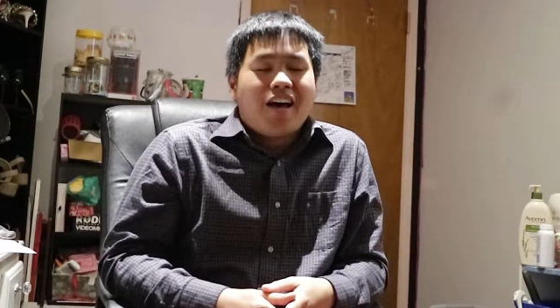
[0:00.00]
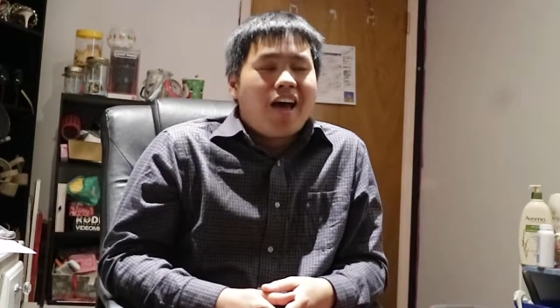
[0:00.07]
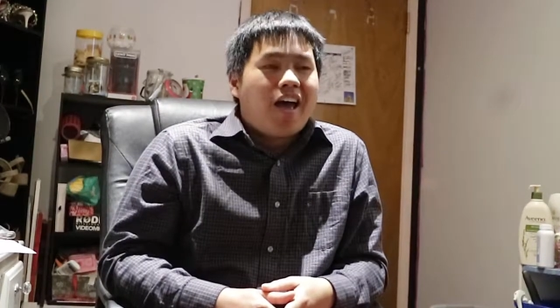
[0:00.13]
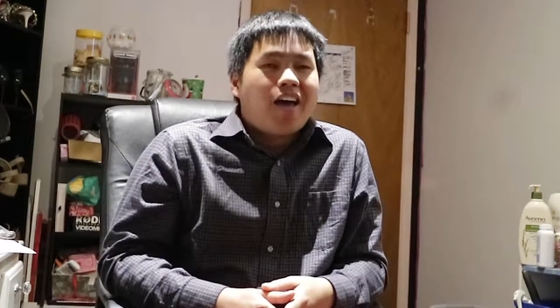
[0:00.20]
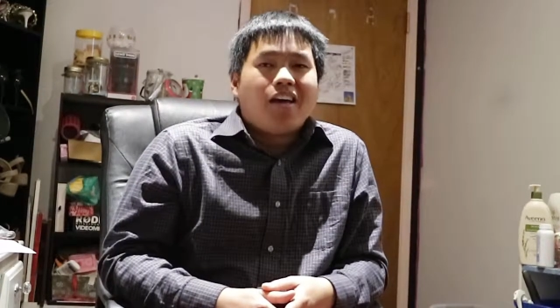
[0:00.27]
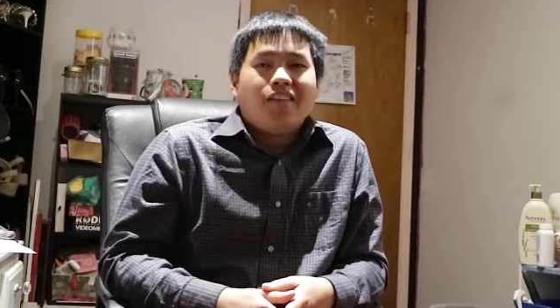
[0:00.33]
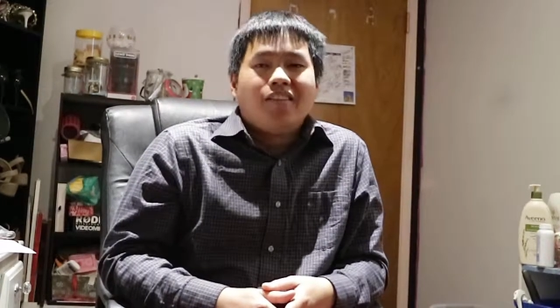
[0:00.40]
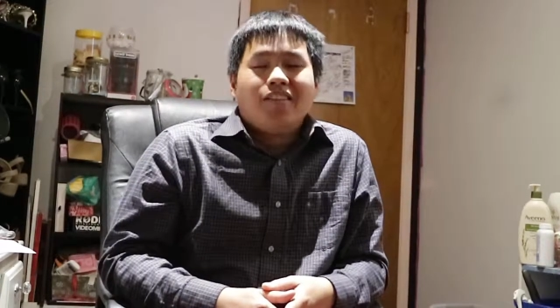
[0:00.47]

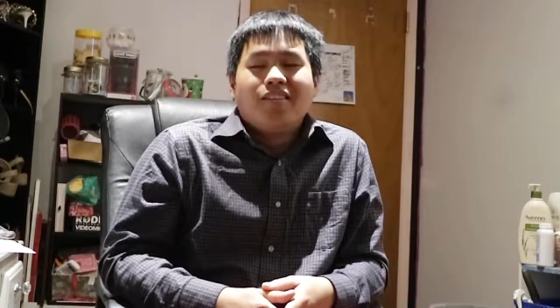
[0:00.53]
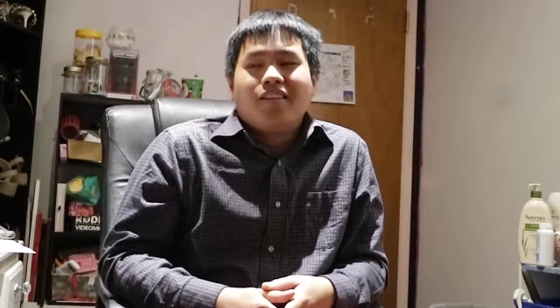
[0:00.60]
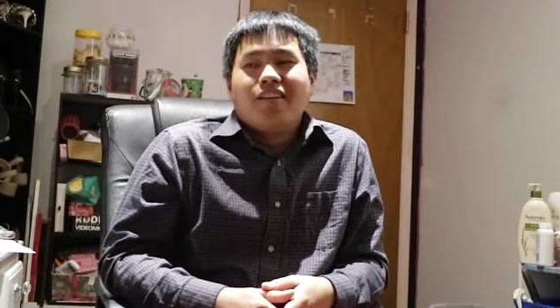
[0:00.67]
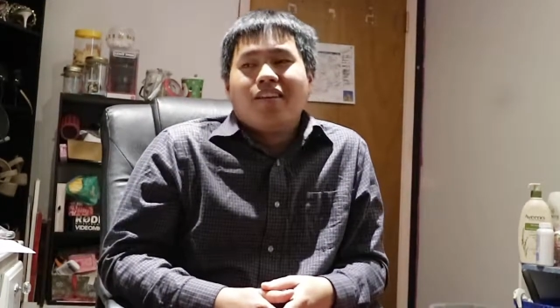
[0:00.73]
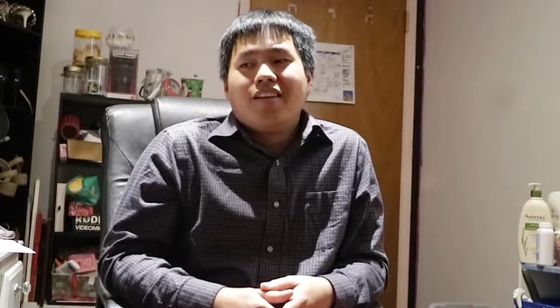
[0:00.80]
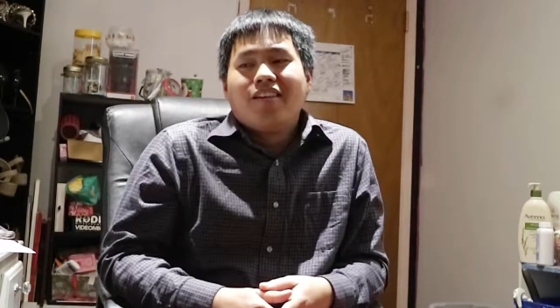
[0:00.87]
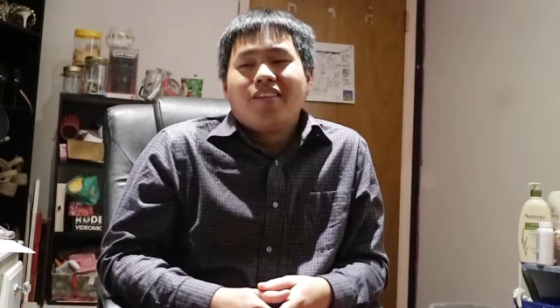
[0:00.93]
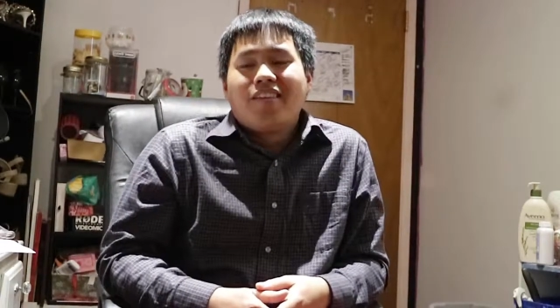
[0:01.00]
And
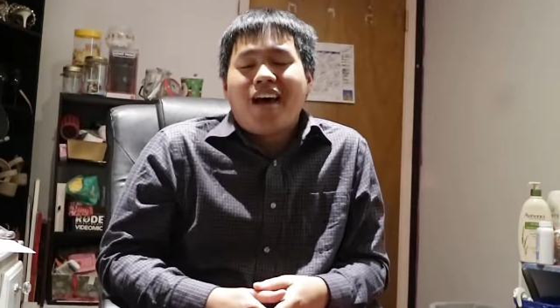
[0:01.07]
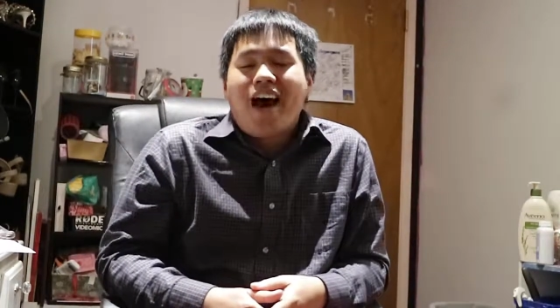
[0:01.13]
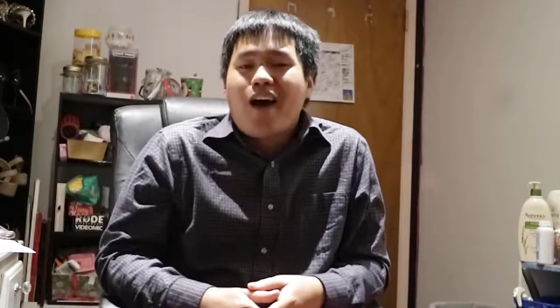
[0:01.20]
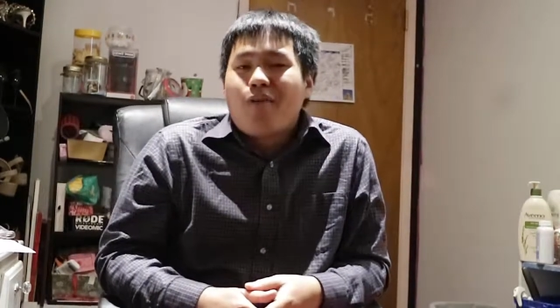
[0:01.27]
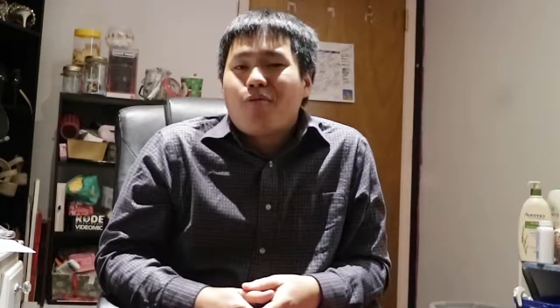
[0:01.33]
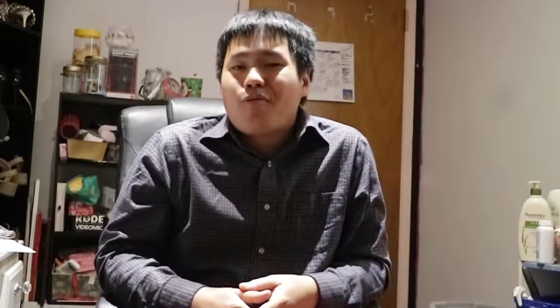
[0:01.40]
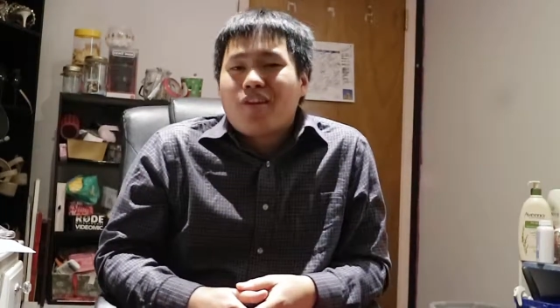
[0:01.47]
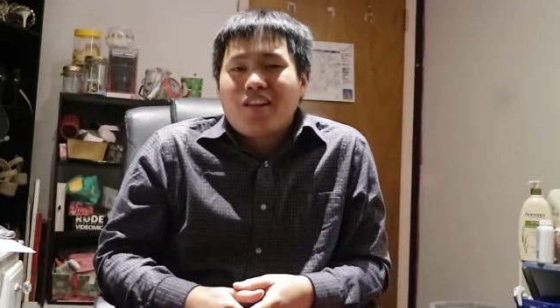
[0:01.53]

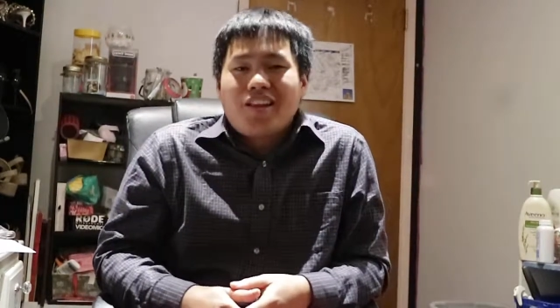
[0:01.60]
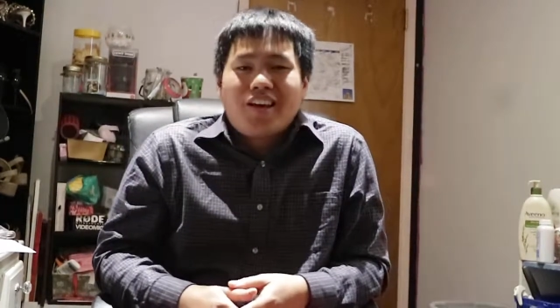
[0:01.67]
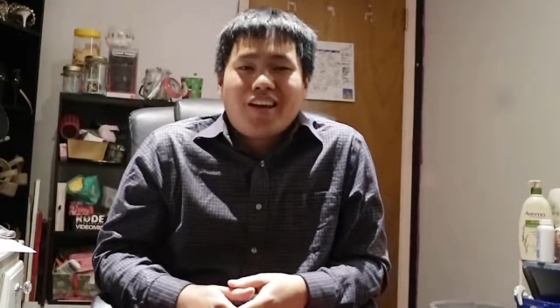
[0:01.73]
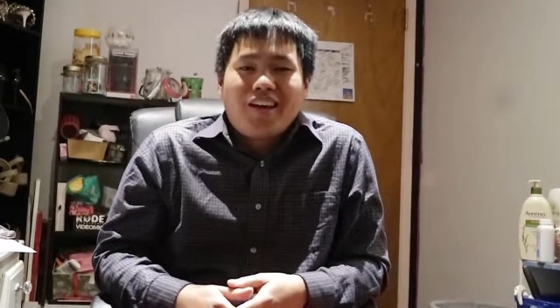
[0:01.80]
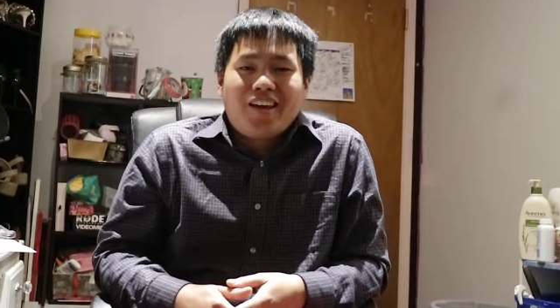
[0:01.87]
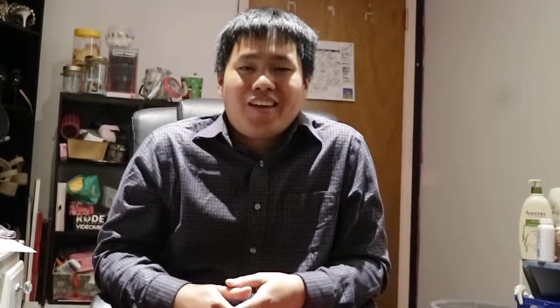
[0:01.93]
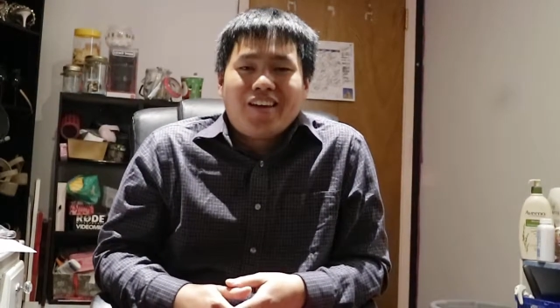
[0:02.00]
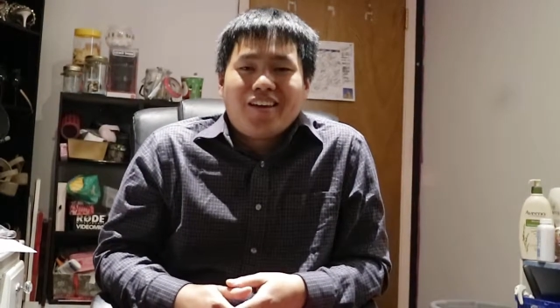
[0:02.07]
that
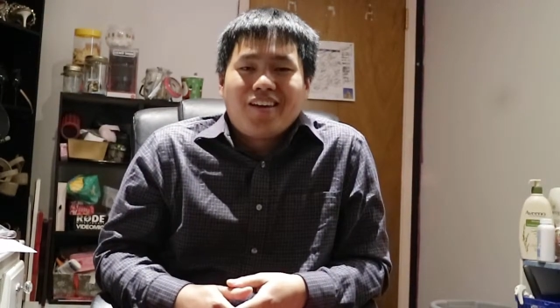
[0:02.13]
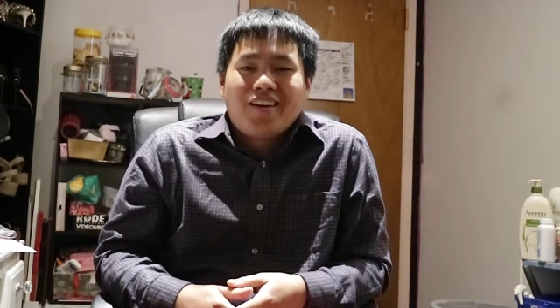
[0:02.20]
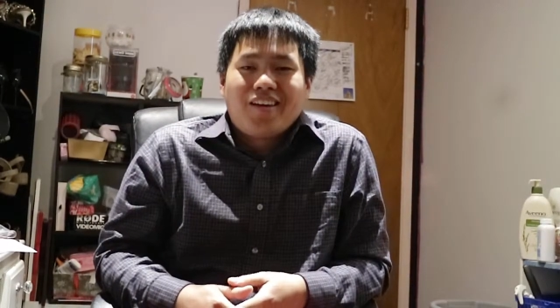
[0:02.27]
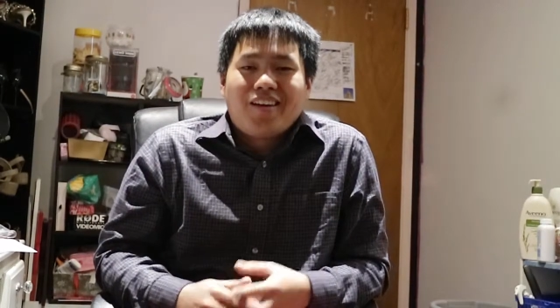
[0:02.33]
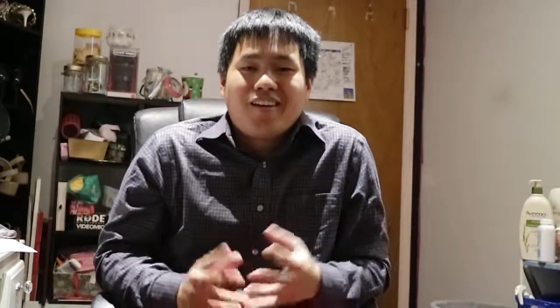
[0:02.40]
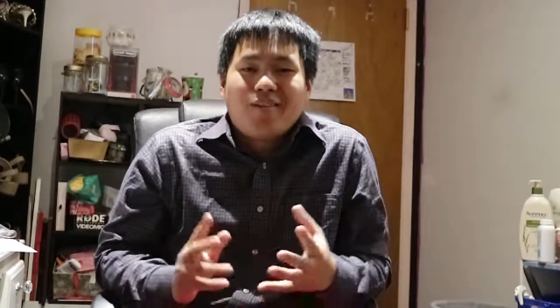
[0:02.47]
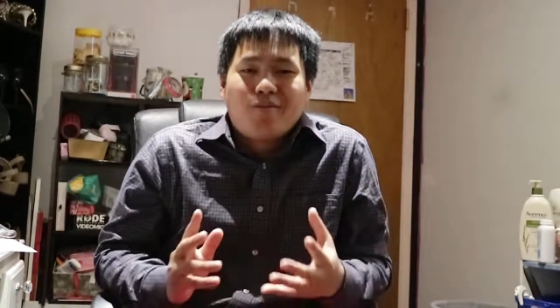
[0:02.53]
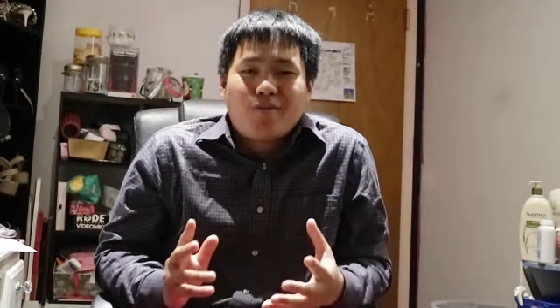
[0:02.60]
really
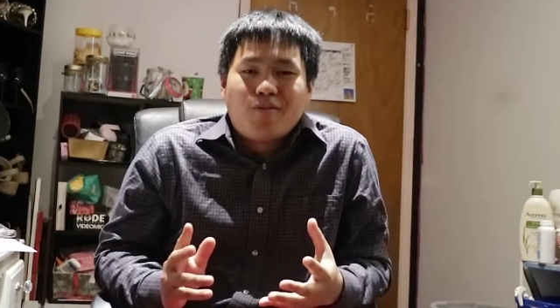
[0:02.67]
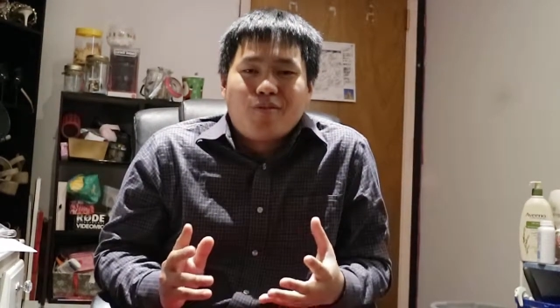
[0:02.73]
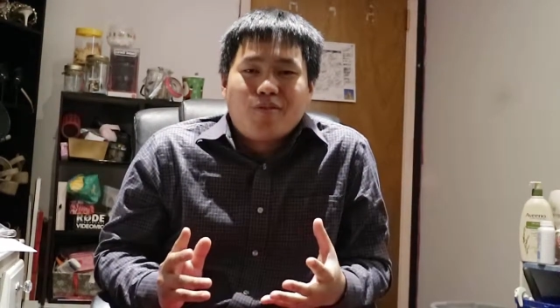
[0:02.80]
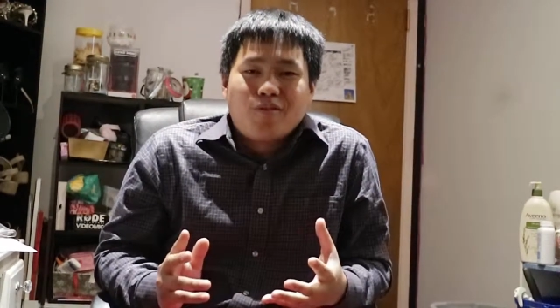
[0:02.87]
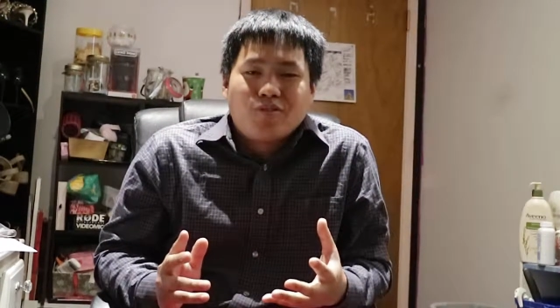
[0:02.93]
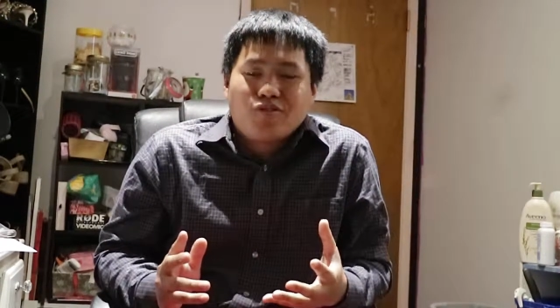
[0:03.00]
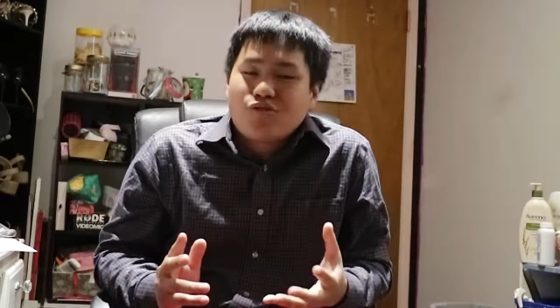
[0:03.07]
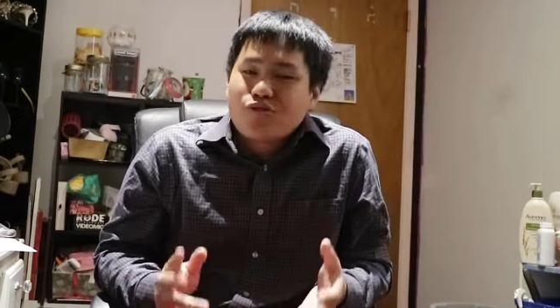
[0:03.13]

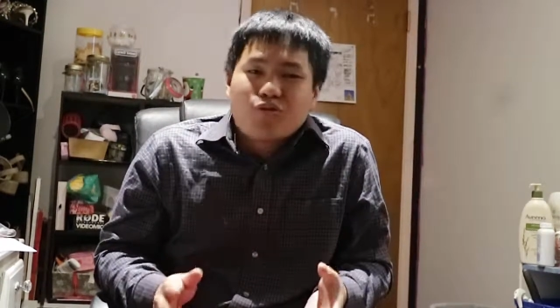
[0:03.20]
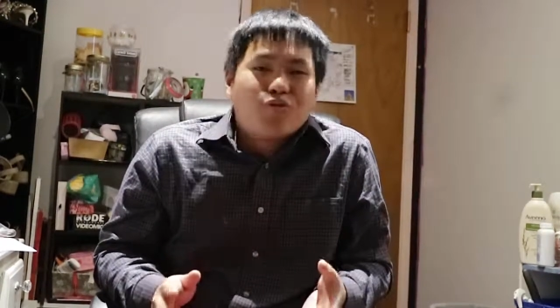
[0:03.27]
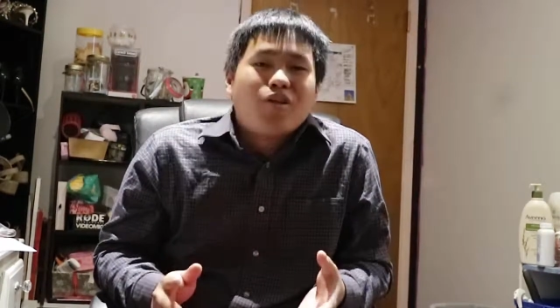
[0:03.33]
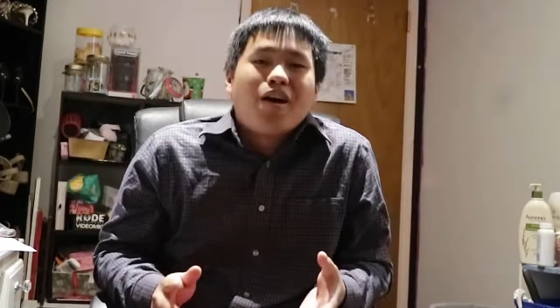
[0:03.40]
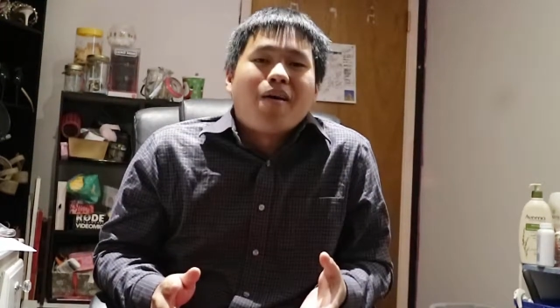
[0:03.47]
screwed